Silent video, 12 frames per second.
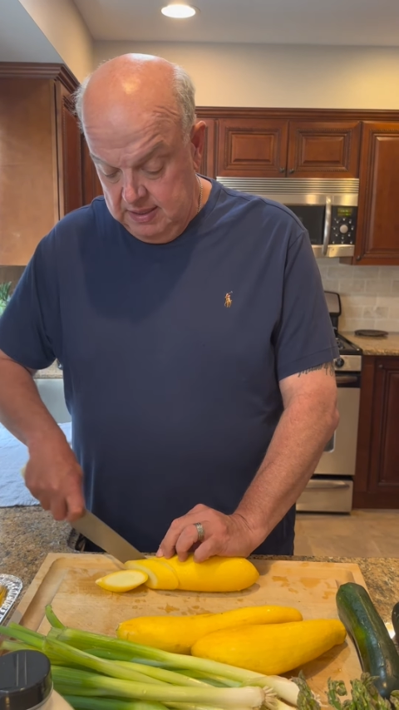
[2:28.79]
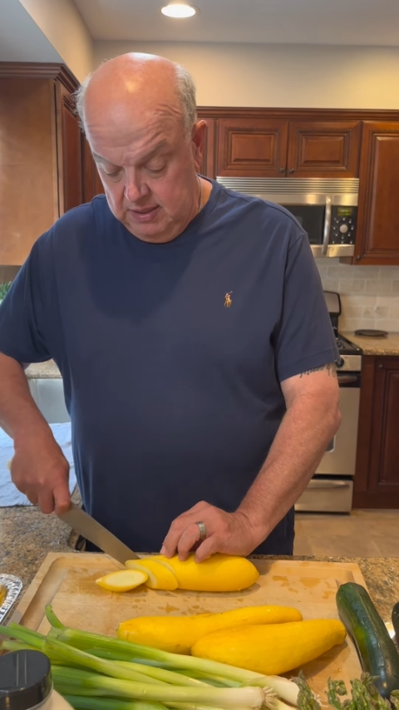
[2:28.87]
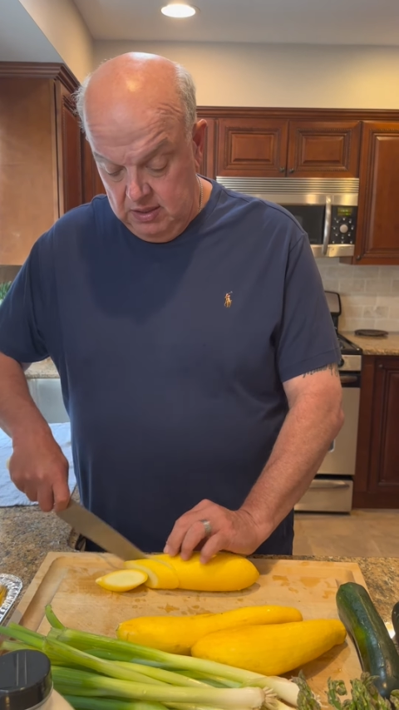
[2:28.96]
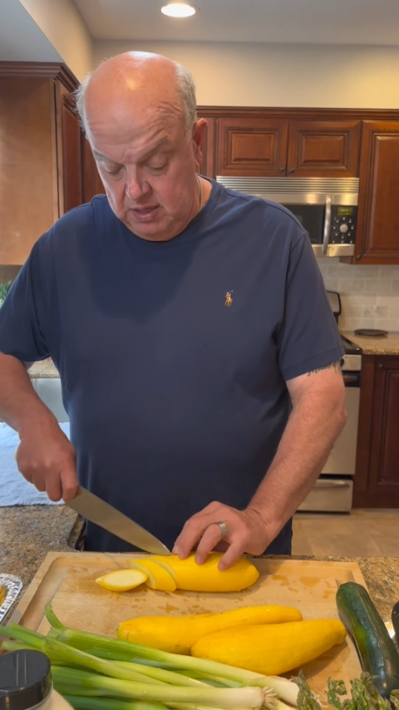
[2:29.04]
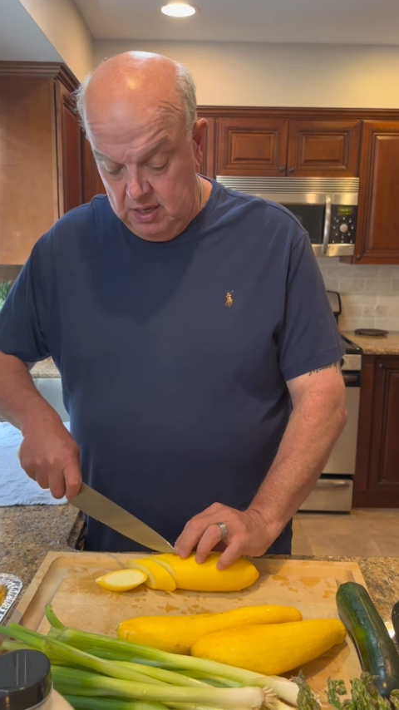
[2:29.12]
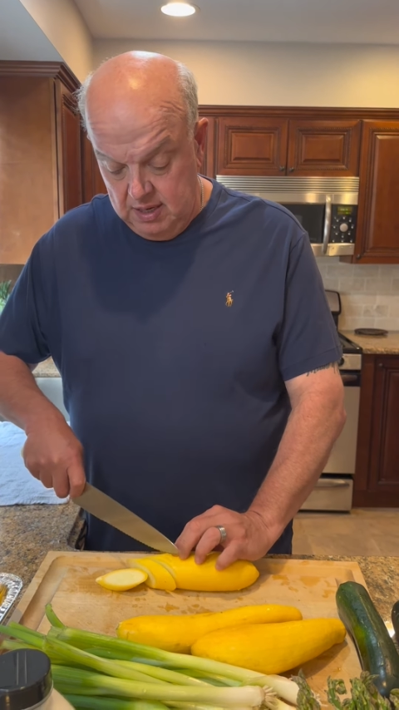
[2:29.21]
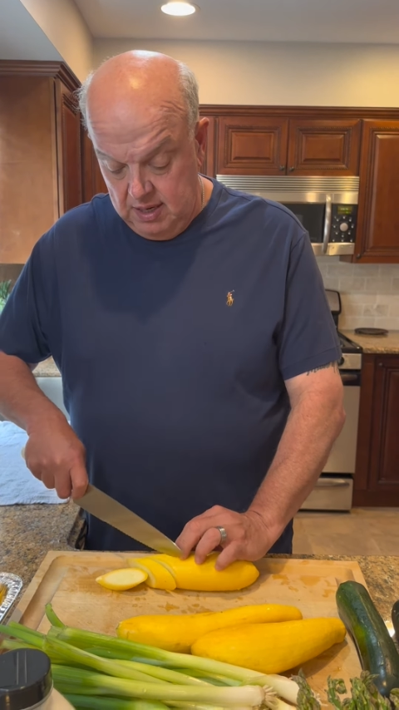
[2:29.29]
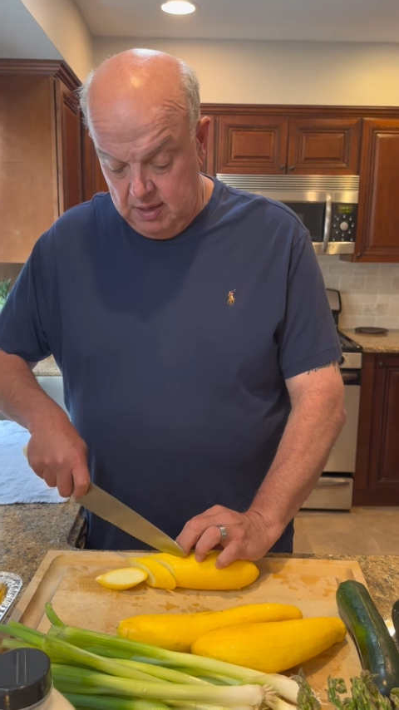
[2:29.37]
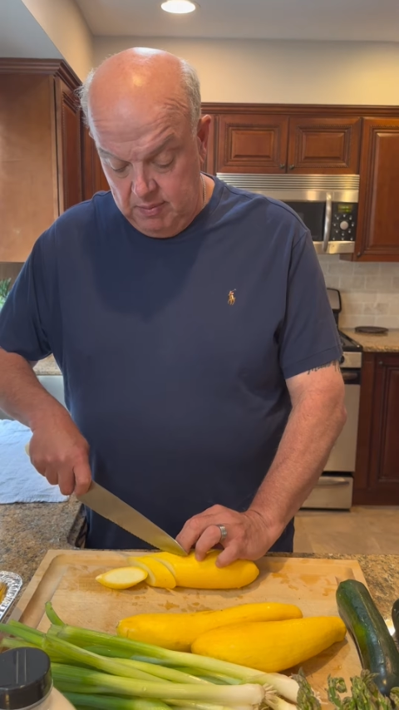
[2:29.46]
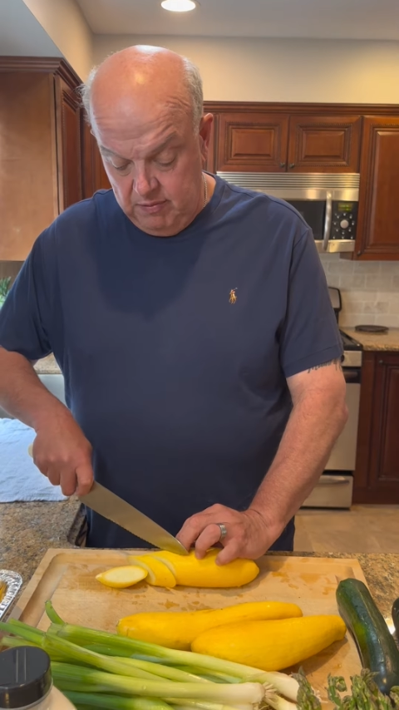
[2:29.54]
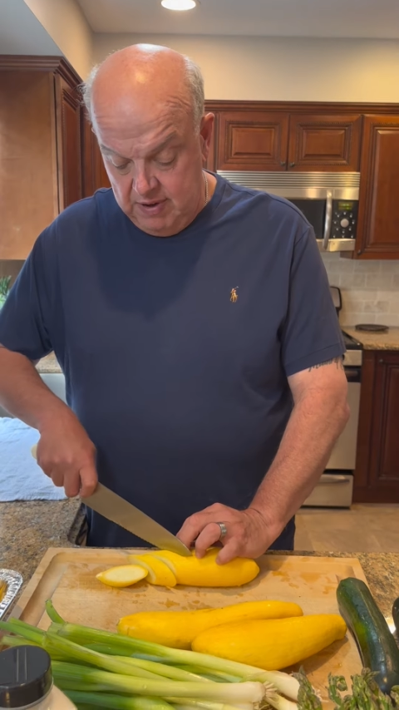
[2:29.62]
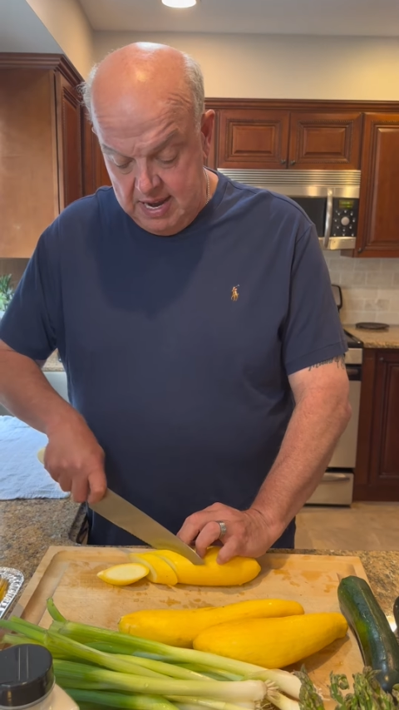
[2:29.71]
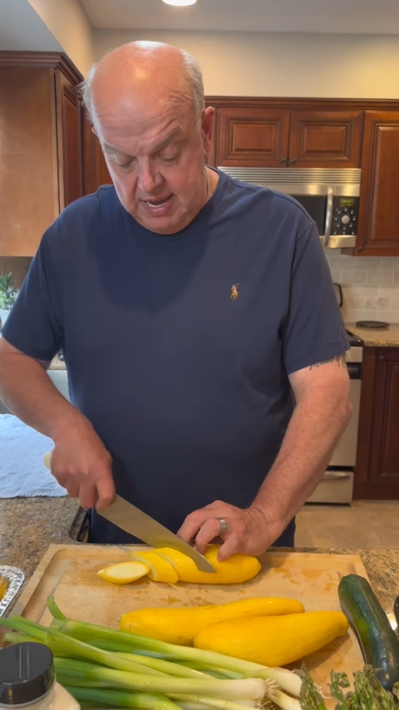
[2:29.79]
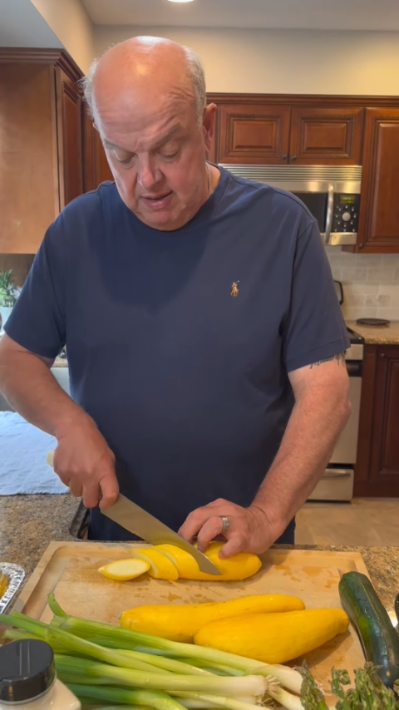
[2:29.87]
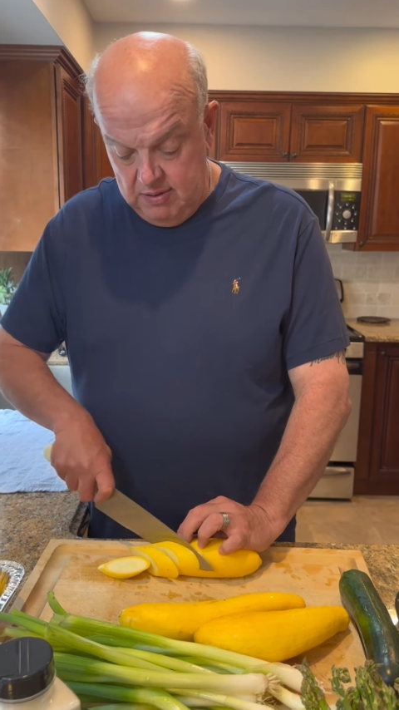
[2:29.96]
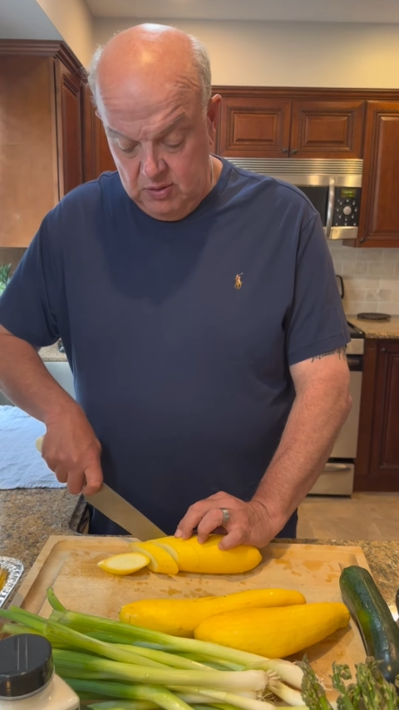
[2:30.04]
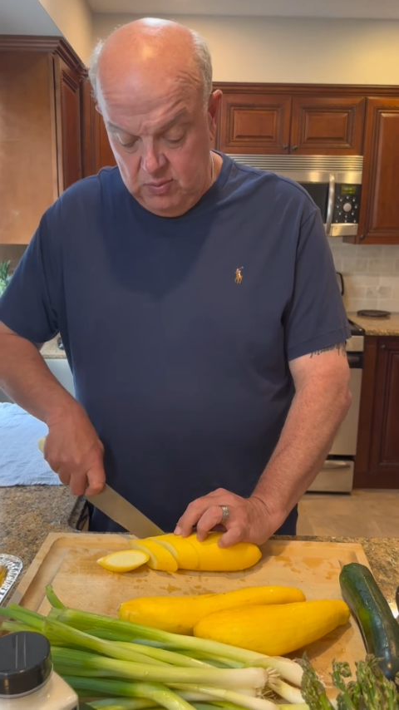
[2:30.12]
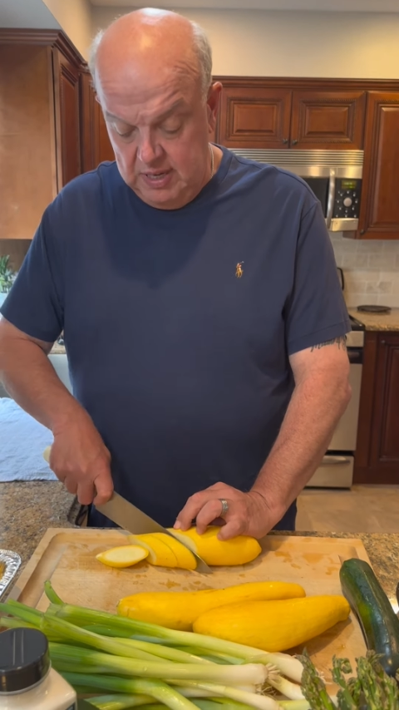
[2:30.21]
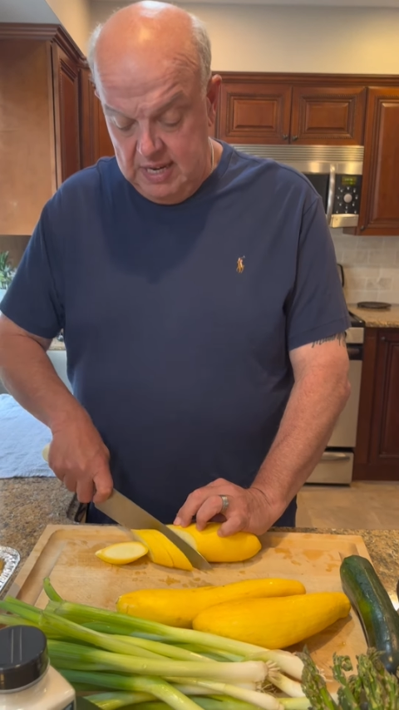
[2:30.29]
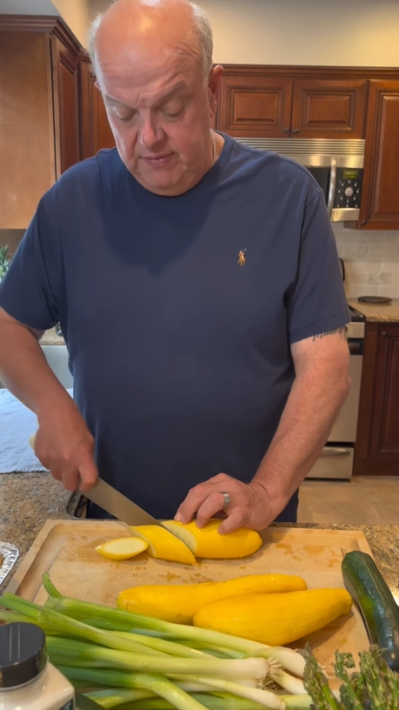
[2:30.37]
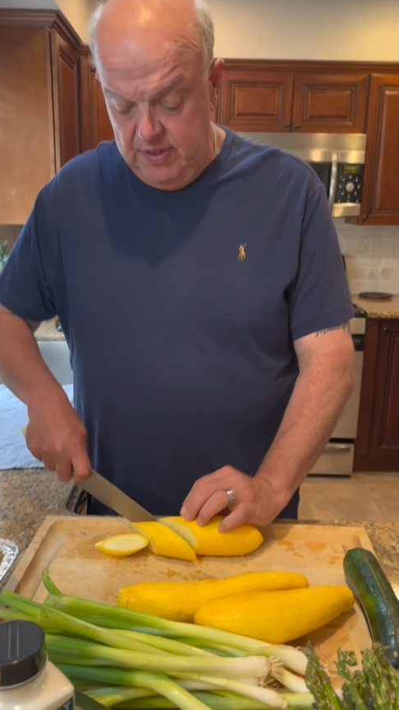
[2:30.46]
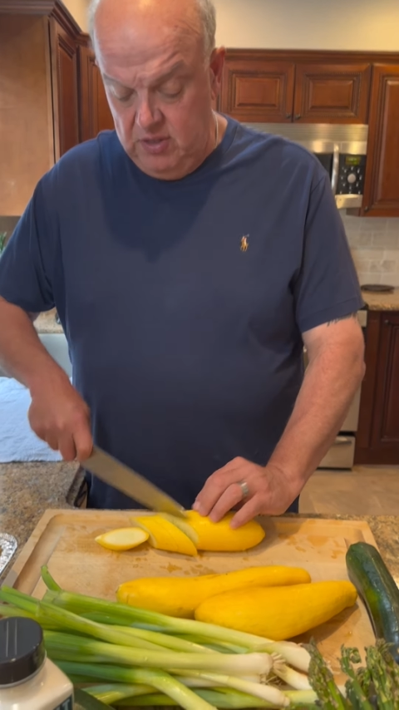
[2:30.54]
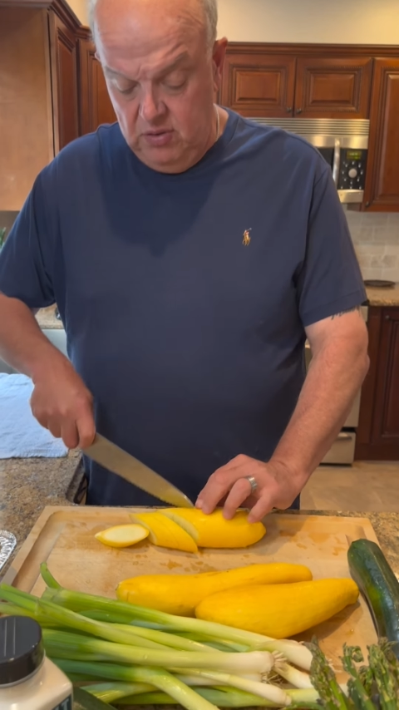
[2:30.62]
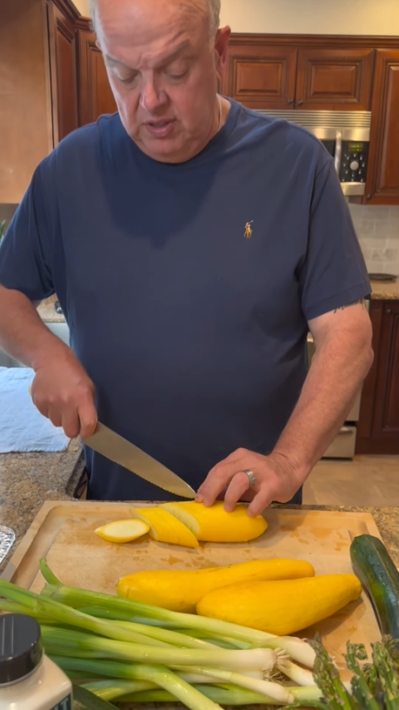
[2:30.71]
You can cut them rounds,
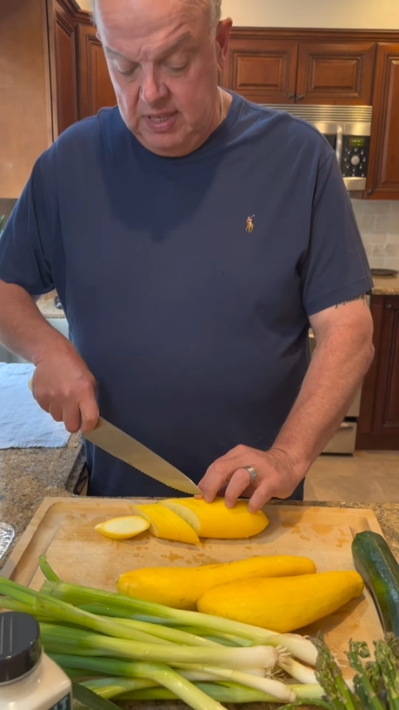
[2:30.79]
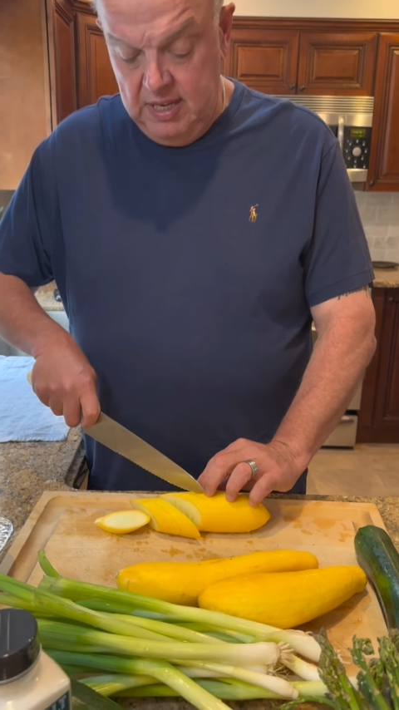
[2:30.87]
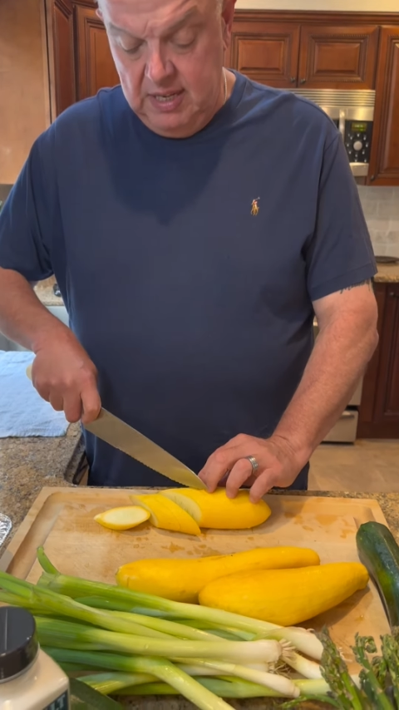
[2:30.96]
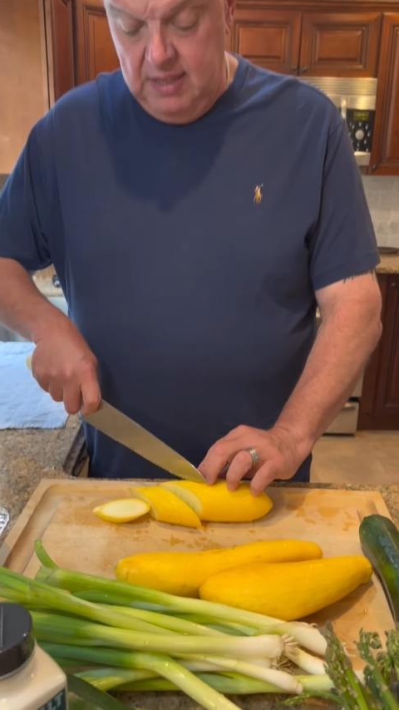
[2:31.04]
whatever you think